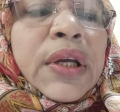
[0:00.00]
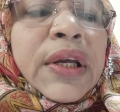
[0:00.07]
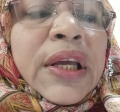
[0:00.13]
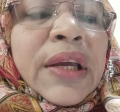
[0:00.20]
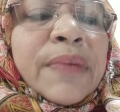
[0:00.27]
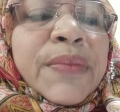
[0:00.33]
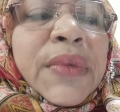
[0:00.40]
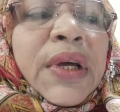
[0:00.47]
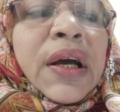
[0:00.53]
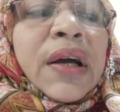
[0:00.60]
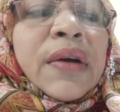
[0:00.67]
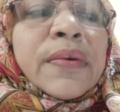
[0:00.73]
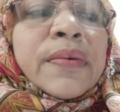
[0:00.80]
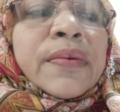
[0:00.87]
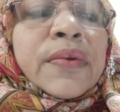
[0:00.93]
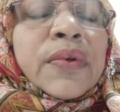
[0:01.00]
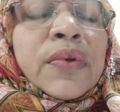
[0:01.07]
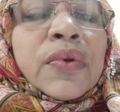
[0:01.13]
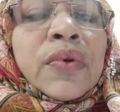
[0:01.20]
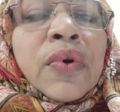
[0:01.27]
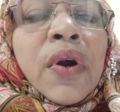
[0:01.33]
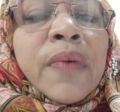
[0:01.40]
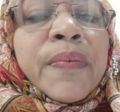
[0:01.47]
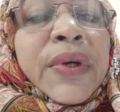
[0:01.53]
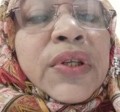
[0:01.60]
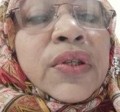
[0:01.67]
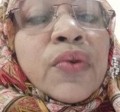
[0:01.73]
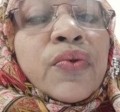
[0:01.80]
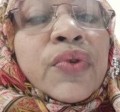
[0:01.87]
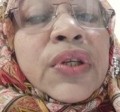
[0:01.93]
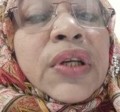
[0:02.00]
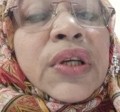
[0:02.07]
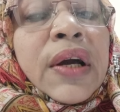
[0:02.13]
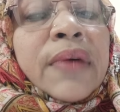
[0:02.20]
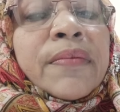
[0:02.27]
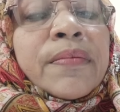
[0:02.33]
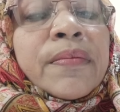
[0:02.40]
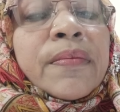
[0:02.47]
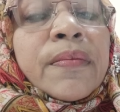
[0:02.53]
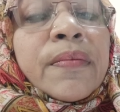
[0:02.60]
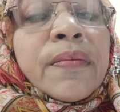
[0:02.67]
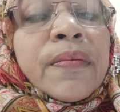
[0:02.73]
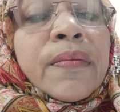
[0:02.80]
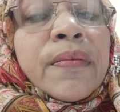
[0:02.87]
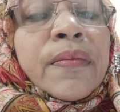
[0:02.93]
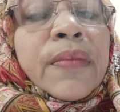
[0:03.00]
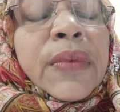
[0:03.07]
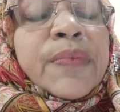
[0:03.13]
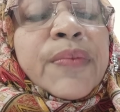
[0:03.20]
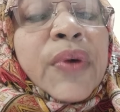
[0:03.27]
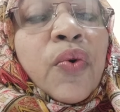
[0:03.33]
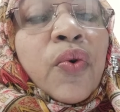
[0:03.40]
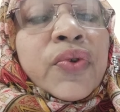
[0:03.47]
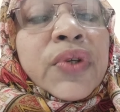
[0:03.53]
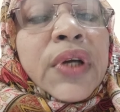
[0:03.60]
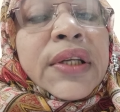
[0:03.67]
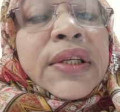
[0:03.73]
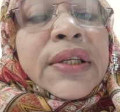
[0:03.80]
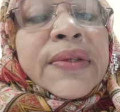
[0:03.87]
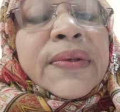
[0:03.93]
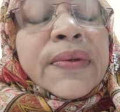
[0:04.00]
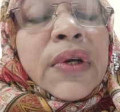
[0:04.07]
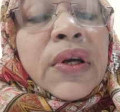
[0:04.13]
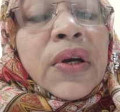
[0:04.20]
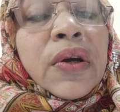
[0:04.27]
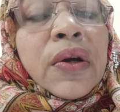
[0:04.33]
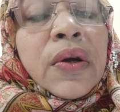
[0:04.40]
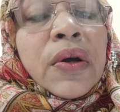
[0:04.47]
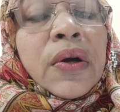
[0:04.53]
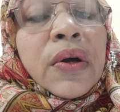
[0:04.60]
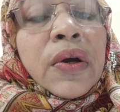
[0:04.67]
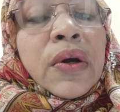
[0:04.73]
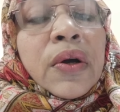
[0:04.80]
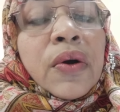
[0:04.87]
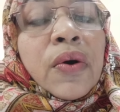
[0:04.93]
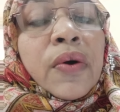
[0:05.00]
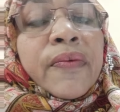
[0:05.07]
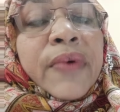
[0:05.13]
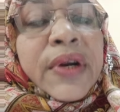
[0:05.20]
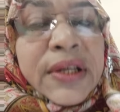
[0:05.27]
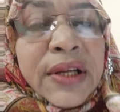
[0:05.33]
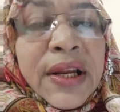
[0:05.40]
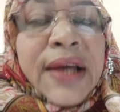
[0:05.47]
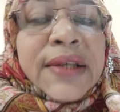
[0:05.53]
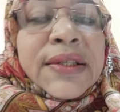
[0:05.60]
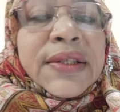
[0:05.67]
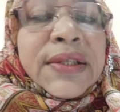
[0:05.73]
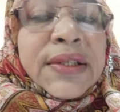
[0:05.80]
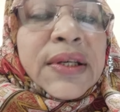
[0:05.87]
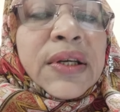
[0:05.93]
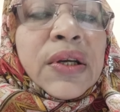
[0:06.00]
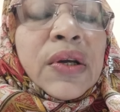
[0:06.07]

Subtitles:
If the corpus luteum, if the oocyte is fertilized,